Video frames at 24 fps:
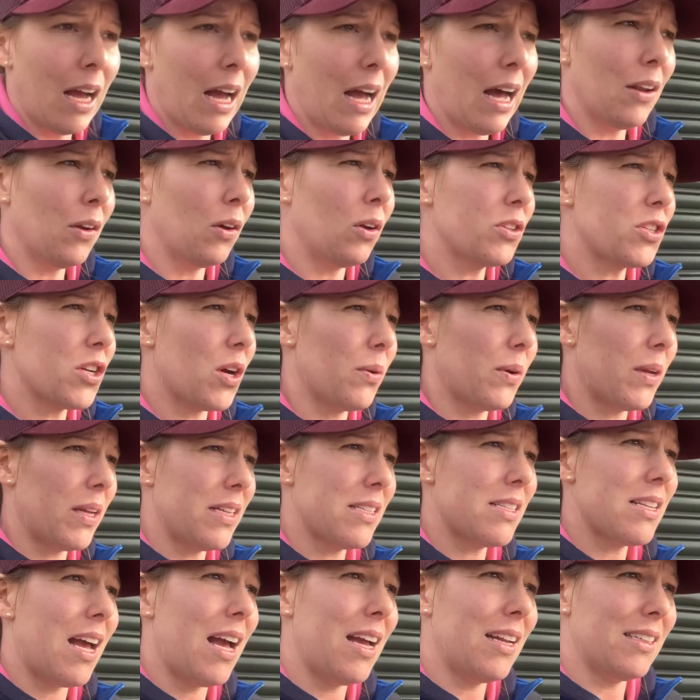And all joking
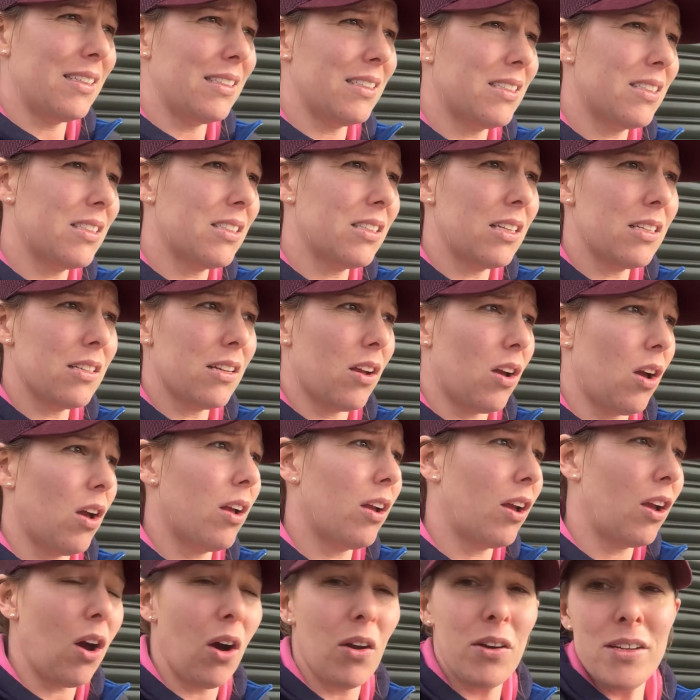aside, it's
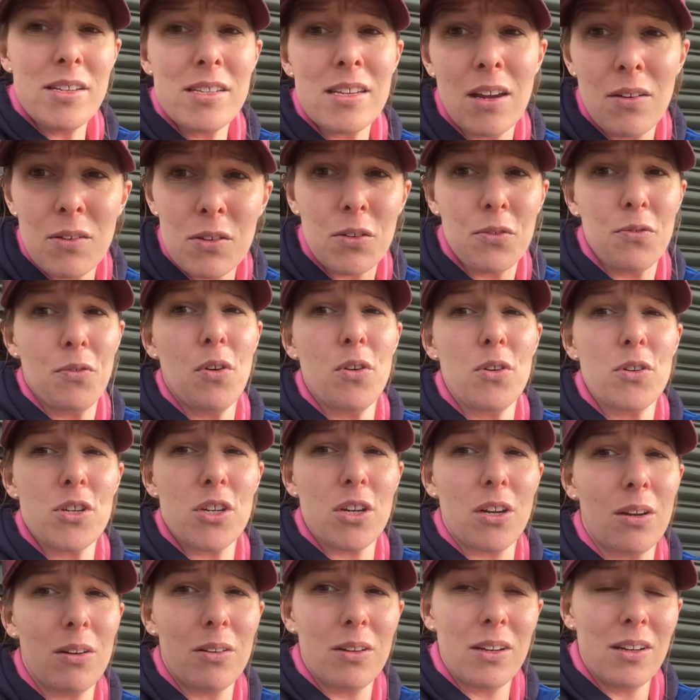gonna save us a
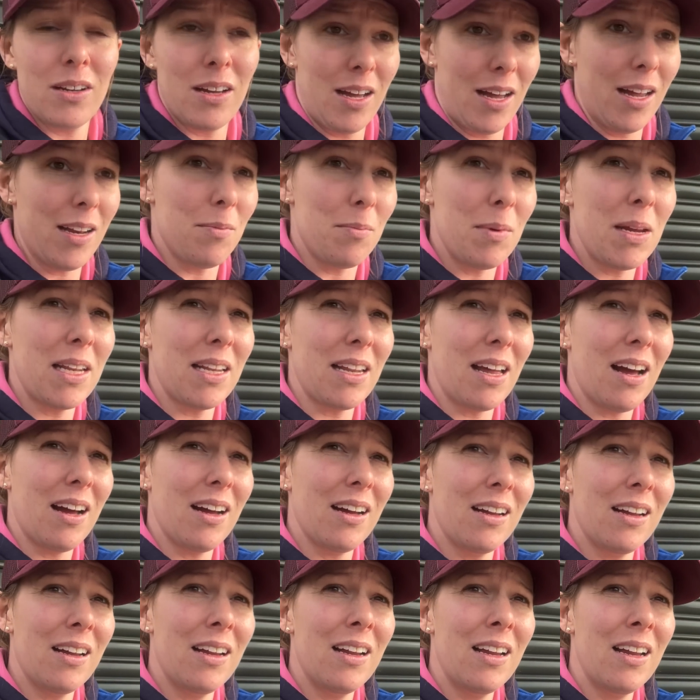fortune. And I mean
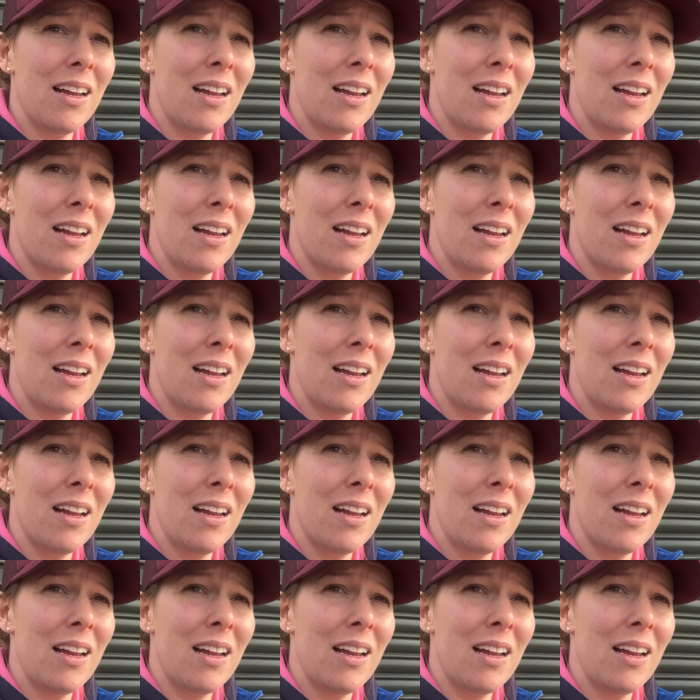that.